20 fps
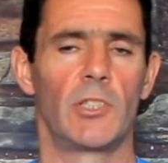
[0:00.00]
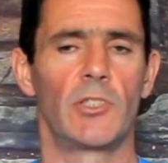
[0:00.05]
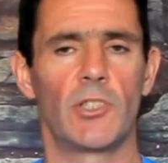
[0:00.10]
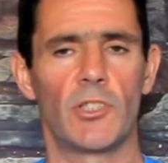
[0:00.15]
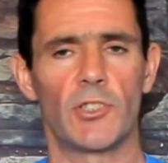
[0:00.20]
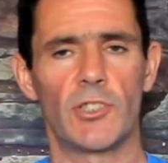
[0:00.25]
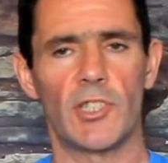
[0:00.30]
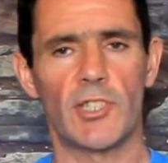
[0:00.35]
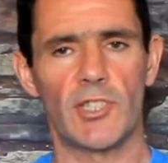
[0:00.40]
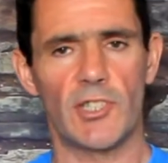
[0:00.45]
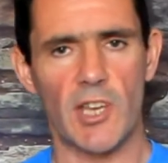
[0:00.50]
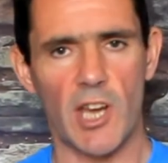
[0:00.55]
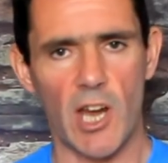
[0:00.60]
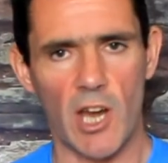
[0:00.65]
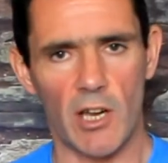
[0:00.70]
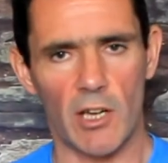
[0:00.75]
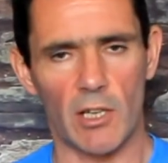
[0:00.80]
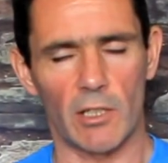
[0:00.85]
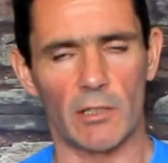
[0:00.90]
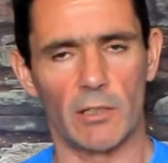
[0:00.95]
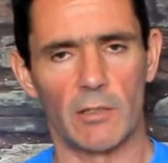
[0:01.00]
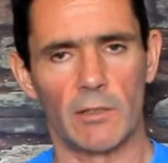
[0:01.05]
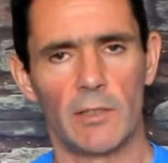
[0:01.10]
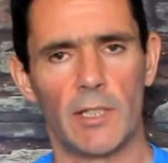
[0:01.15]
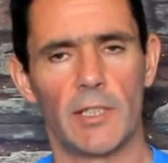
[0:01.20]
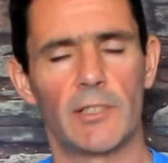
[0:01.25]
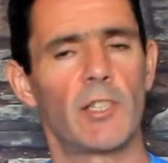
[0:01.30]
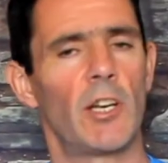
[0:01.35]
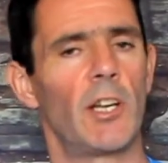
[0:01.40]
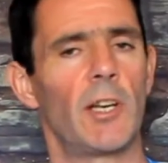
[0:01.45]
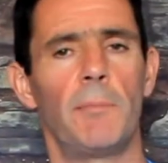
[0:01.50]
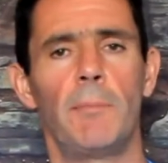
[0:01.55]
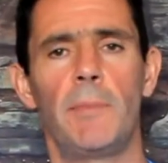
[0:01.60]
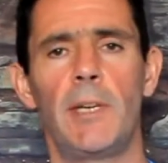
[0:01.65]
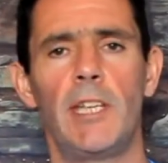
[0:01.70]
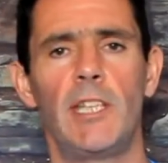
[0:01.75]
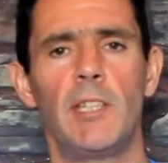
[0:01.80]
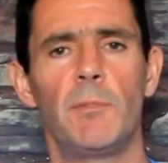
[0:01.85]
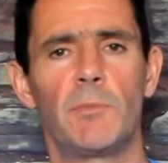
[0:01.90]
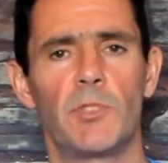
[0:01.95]
Just a circle, it's called a
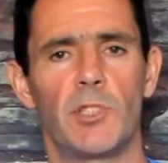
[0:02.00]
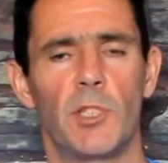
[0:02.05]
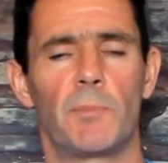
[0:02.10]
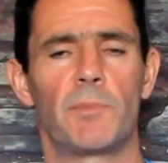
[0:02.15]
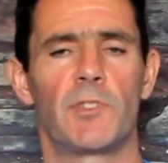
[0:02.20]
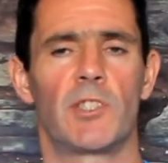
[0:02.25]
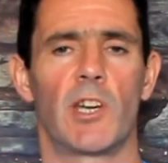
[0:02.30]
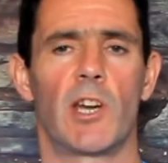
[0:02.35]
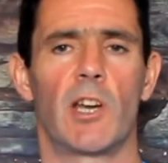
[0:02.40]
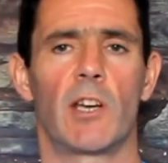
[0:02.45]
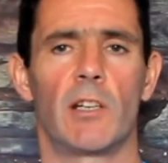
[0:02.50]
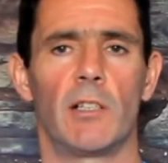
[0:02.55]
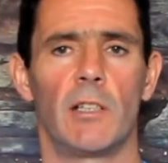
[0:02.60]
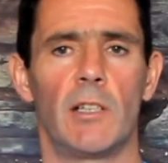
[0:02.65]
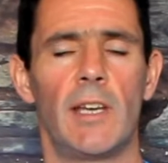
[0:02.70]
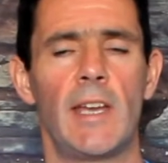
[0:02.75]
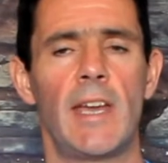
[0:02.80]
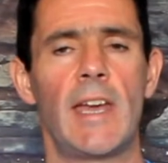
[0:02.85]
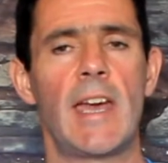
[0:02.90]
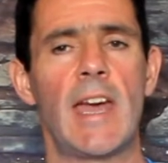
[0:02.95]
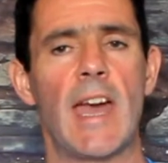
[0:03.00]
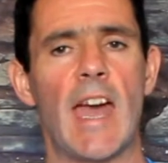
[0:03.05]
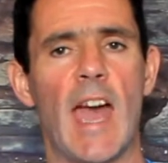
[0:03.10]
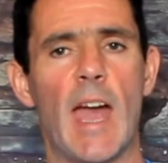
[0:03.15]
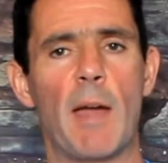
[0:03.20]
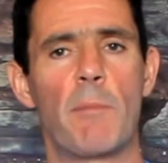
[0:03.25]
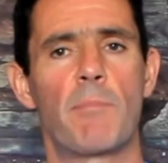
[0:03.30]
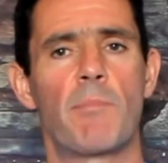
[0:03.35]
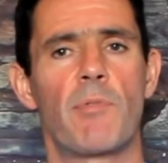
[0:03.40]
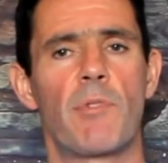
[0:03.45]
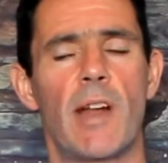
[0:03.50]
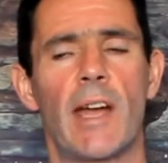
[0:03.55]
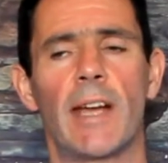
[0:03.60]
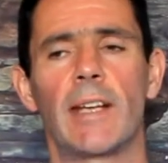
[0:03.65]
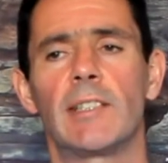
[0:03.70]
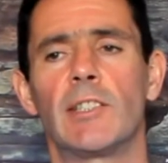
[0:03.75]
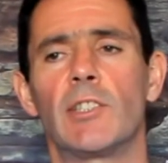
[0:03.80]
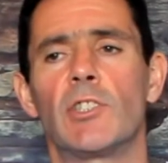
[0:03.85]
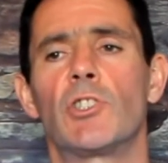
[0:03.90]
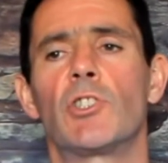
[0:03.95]
mediumship circle, and
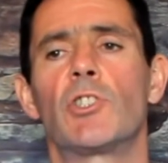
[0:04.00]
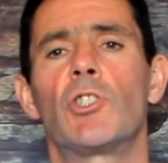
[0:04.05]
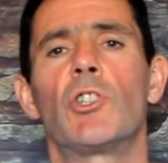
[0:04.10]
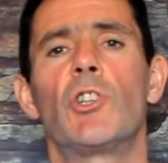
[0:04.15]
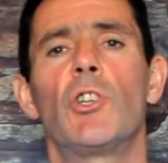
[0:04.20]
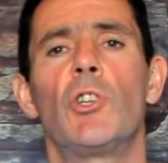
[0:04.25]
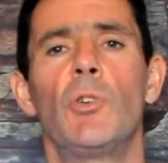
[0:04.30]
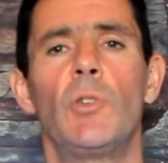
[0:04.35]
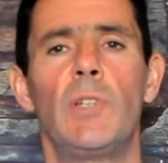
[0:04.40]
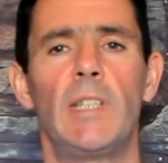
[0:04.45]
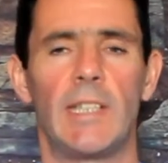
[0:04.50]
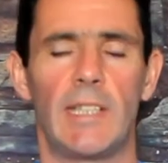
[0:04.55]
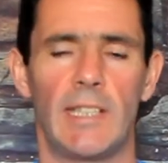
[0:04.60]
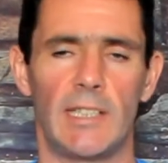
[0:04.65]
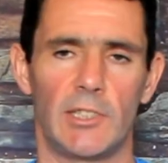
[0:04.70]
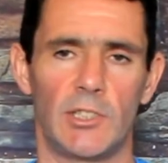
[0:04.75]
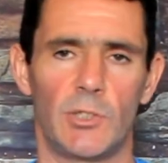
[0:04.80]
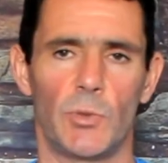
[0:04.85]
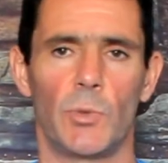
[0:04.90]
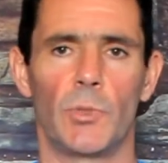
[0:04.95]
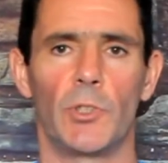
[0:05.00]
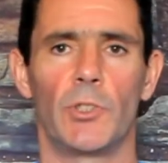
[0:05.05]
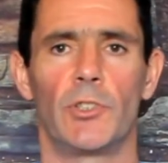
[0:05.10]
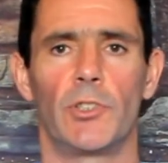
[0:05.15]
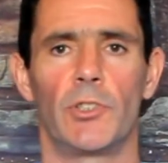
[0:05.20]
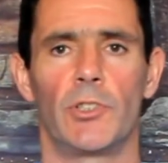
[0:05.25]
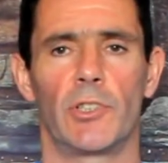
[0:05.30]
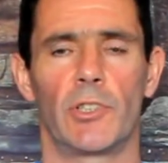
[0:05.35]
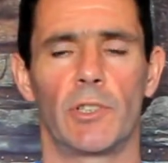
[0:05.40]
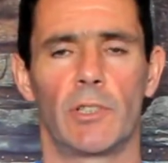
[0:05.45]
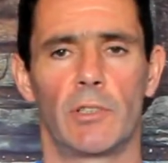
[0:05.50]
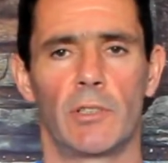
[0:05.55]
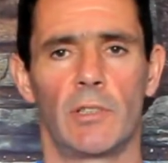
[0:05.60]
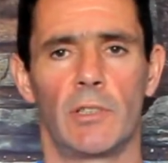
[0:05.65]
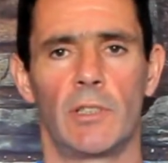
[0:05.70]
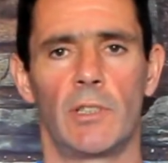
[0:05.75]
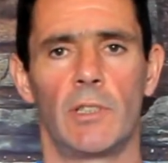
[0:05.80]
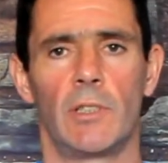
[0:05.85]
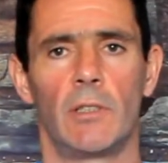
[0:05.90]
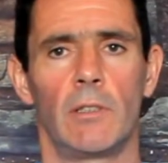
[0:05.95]
practice tuning into one another.
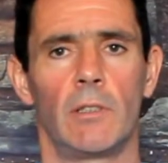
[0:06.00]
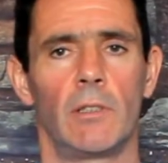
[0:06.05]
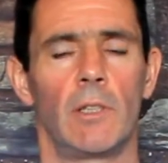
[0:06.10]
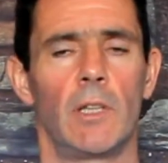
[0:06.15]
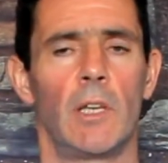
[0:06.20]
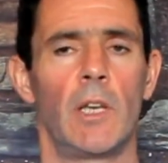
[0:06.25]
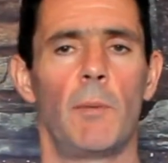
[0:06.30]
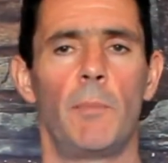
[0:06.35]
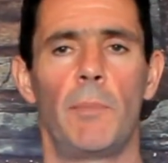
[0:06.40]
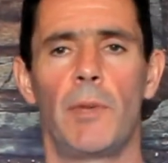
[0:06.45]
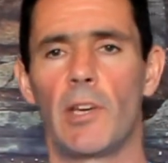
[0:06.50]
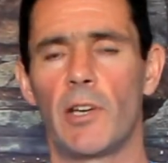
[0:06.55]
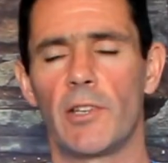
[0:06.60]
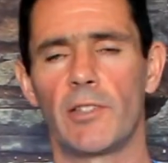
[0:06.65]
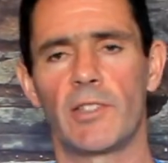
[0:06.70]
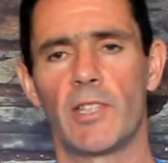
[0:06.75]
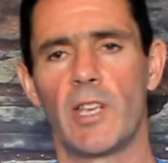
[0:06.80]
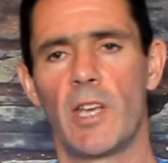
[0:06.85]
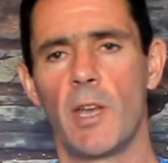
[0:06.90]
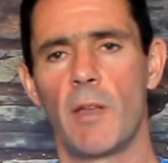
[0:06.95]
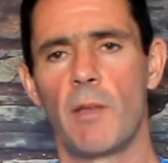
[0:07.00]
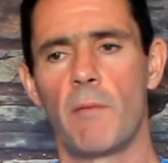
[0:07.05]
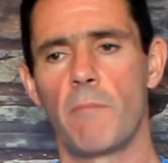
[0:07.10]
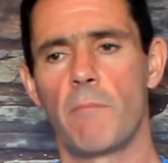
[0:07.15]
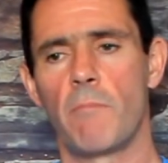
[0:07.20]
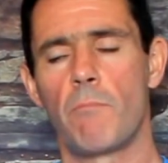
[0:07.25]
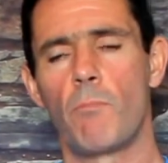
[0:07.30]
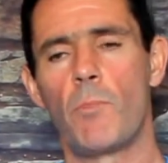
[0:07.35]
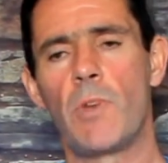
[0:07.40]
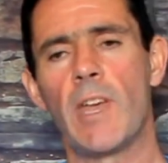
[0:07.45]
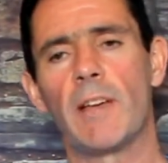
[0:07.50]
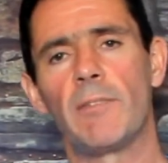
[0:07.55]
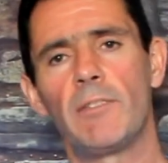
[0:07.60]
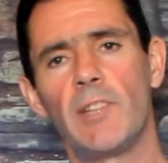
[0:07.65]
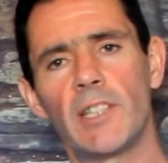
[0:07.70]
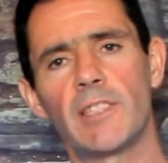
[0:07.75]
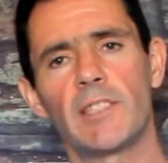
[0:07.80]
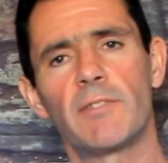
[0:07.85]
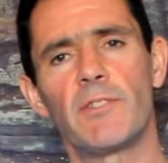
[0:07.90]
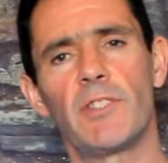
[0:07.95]
Because we have
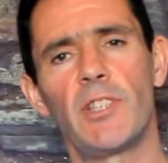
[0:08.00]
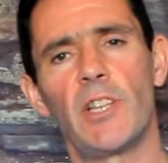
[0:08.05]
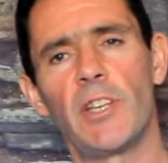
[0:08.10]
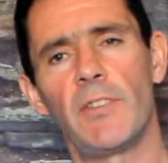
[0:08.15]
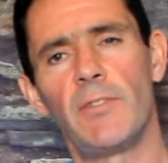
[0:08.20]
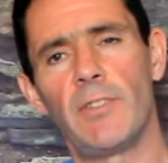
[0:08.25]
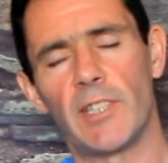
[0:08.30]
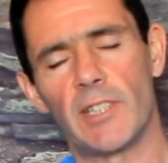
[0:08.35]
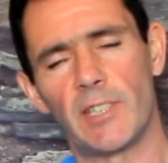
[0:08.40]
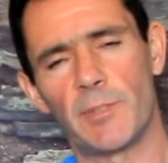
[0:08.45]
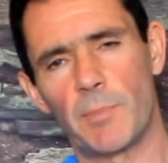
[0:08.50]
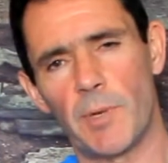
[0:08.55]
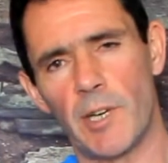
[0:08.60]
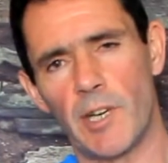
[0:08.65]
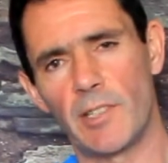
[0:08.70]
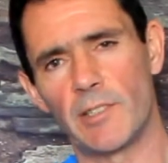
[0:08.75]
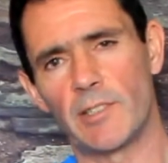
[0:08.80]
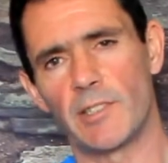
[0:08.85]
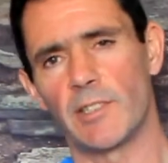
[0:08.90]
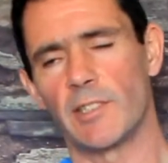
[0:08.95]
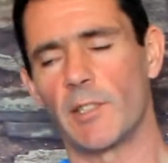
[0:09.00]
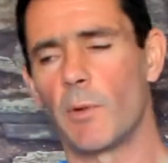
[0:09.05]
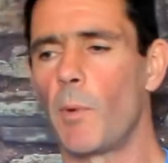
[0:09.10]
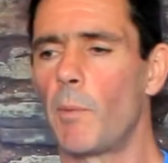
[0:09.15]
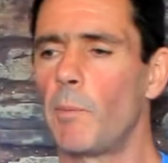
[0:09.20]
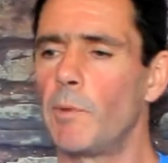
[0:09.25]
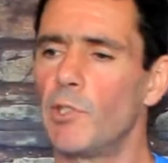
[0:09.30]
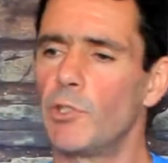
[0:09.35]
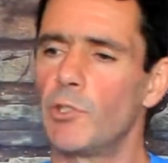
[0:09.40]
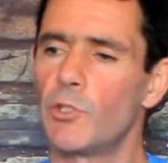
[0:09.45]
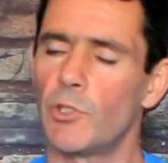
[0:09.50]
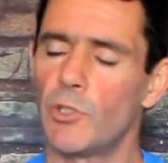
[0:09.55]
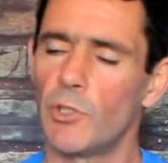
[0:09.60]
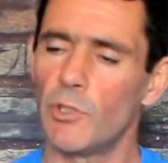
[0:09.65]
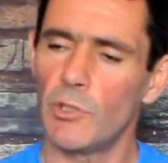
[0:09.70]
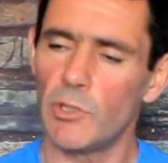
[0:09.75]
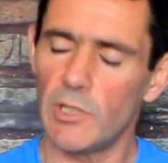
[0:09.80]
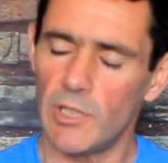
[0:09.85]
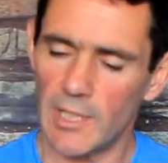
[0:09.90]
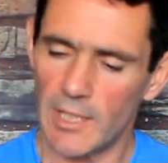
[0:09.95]
lots of life experiences, and when we
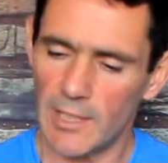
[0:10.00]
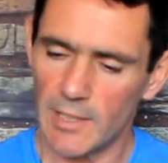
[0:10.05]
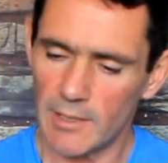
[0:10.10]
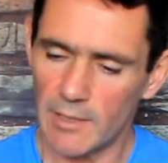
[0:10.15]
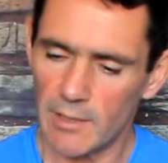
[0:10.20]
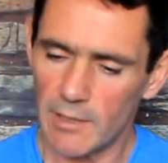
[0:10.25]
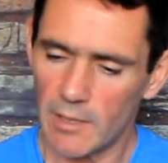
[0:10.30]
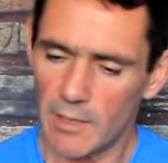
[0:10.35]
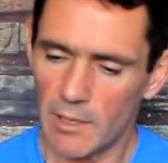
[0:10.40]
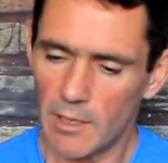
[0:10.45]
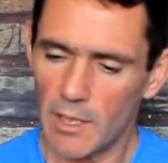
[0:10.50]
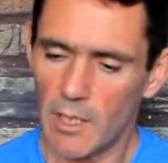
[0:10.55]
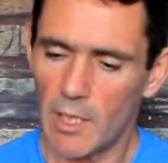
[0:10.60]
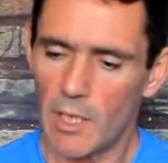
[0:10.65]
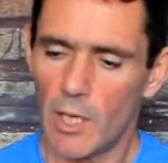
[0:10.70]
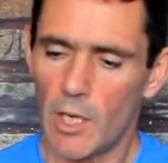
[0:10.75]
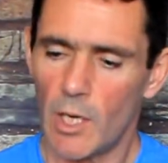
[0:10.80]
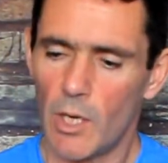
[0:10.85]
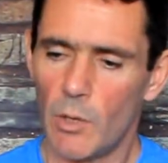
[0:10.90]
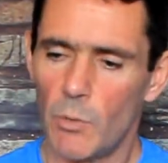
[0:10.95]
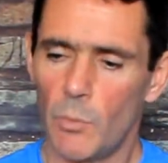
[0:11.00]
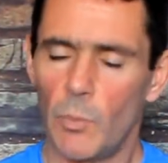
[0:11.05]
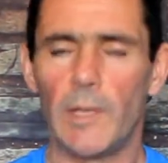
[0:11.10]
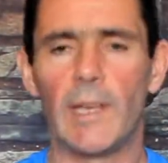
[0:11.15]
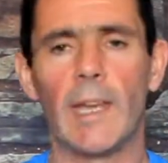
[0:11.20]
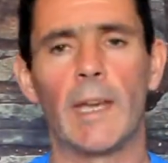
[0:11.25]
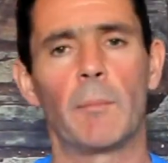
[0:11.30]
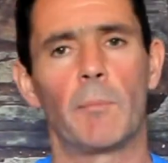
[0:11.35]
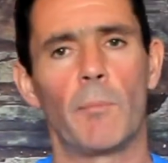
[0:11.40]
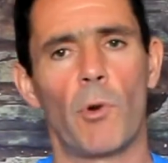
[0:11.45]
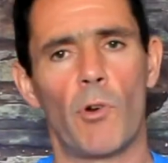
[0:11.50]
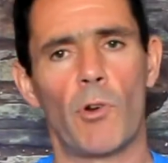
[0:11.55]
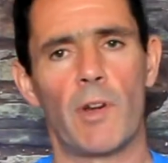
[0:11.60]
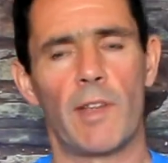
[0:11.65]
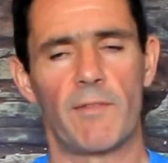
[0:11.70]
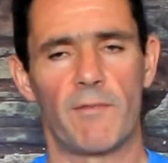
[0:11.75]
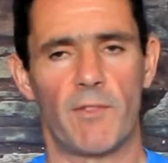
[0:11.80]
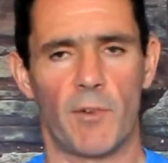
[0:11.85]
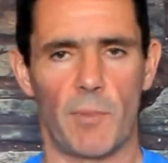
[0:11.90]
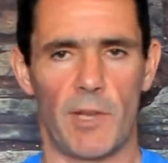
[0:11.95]
tune in, we get more
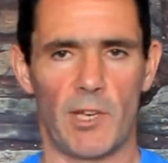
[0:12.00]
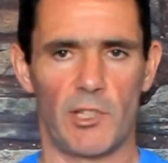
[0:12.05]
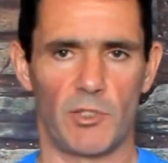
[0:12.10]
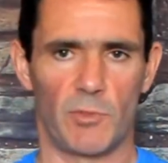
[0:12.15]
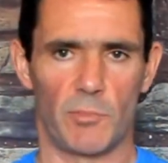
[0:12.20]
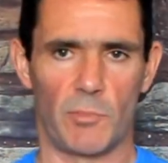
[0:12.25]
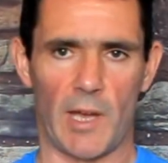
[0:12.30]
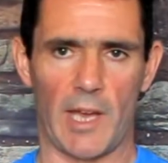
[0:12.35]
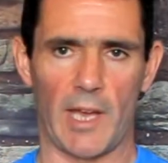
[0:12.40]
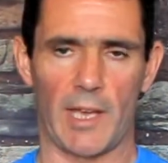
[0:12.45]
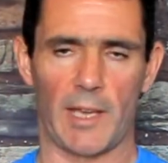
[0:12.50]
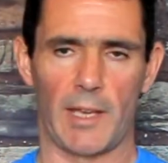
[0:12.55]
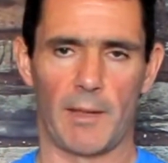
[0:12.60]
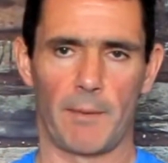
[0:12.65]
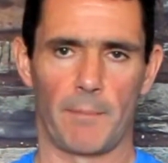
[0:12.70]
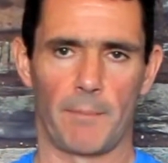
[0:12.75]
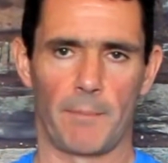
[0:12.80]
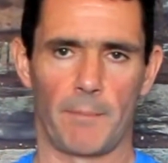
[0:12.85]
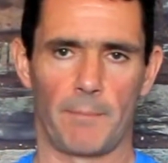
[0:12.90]
information back.